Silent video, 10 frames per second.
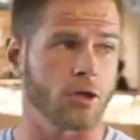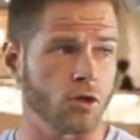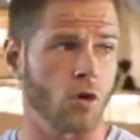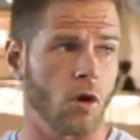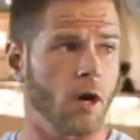I
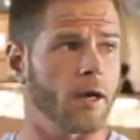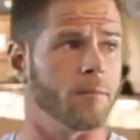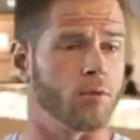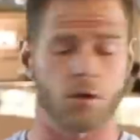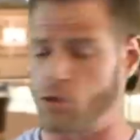just saw a guy
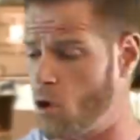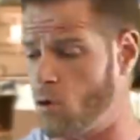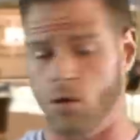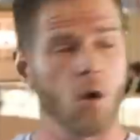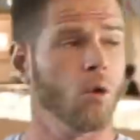in
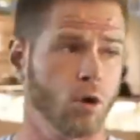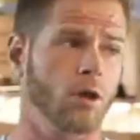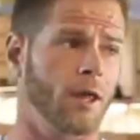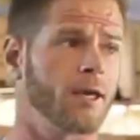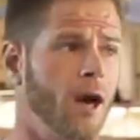Brookstone who
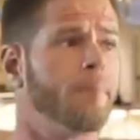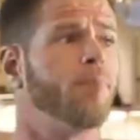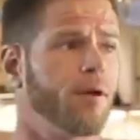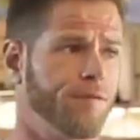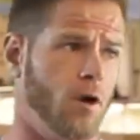looked like he got
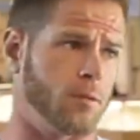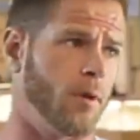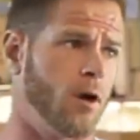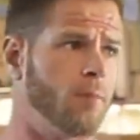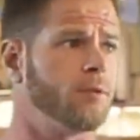butt fucked
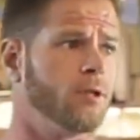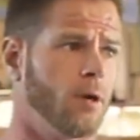by Humpty